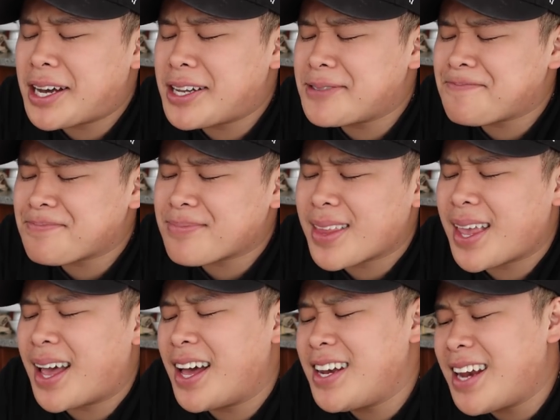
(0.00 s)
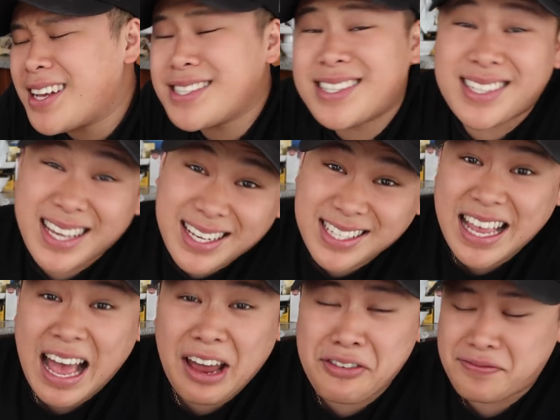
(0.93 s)
an a nice 6
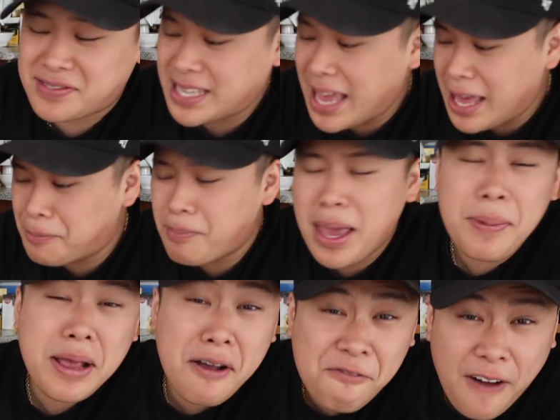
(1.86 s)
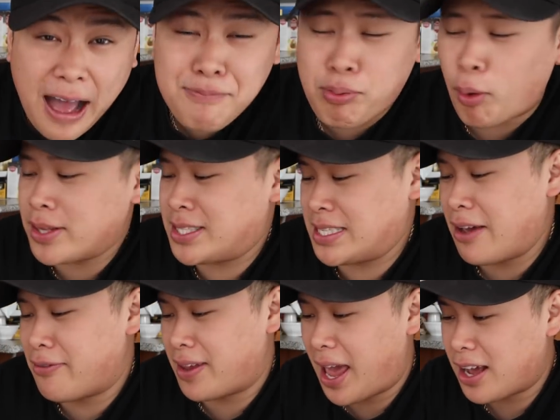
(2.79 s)
out of 10. Maybe a
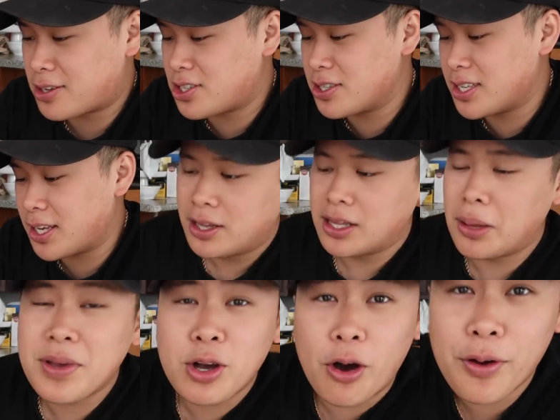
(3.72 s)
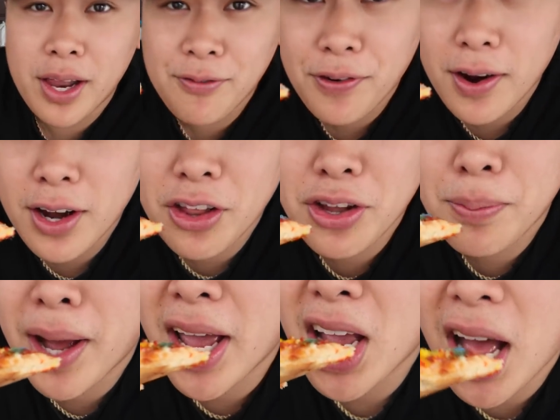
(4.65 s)
5.7 actually. Let me go in for another
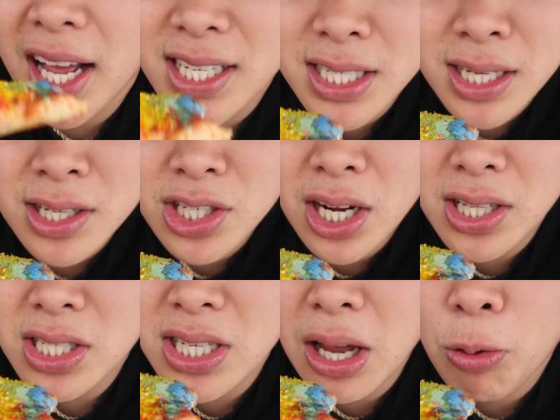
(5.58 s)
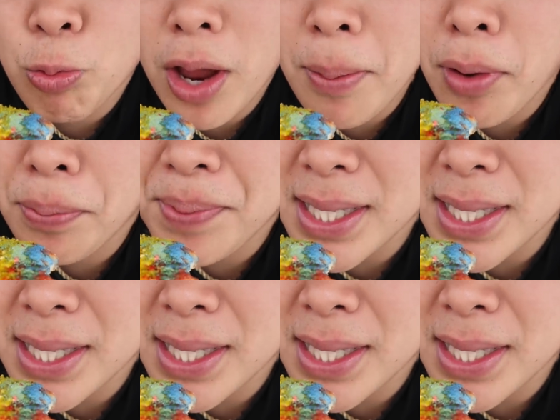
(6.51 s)
bite, guys. Check this out. Rainbow